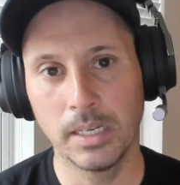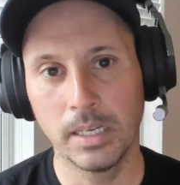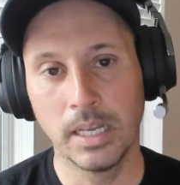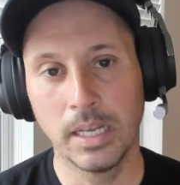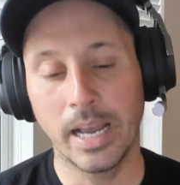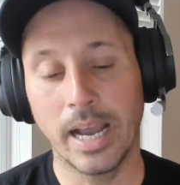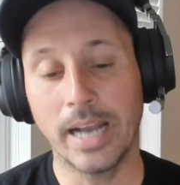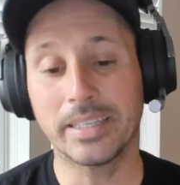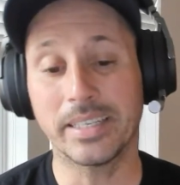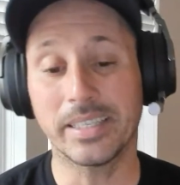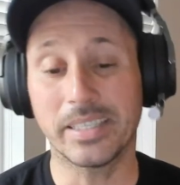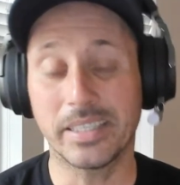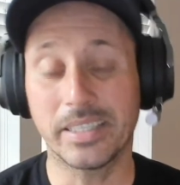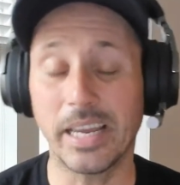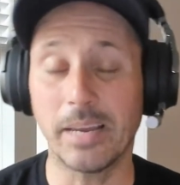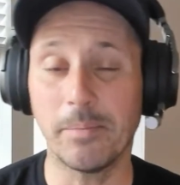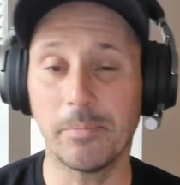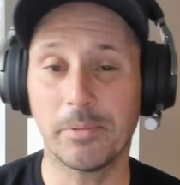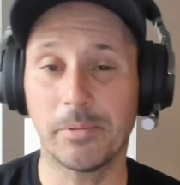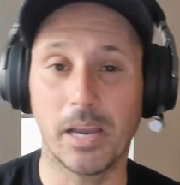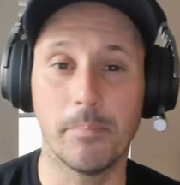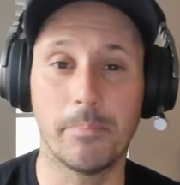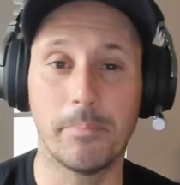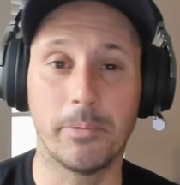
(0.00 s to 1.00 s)
At the same
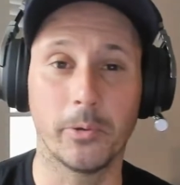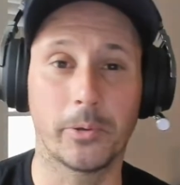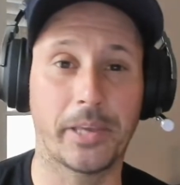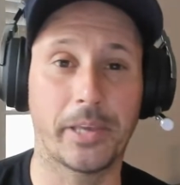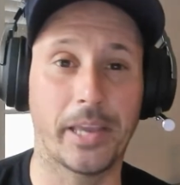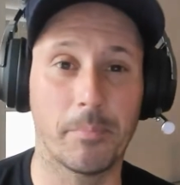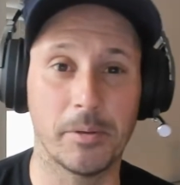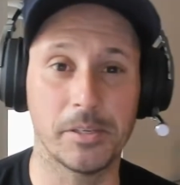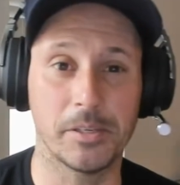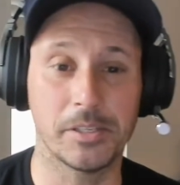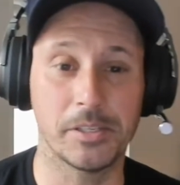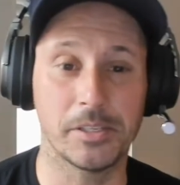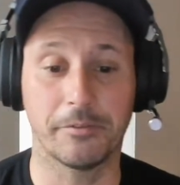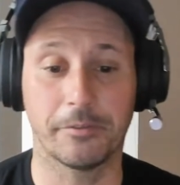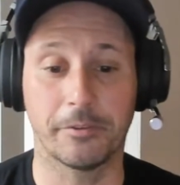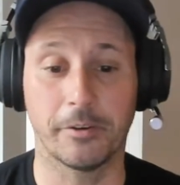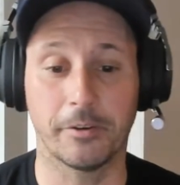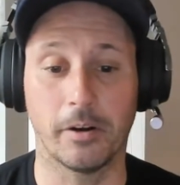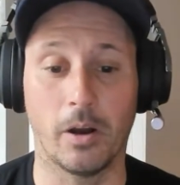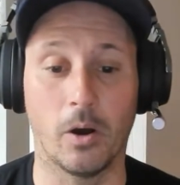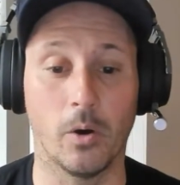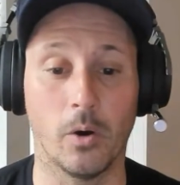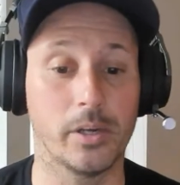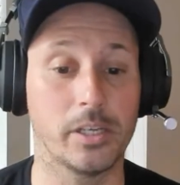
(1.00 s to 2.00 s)
time, boot camp isn't
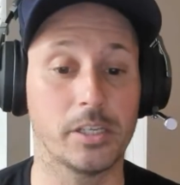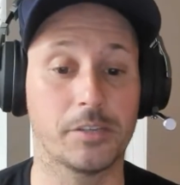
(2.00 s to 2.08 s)
always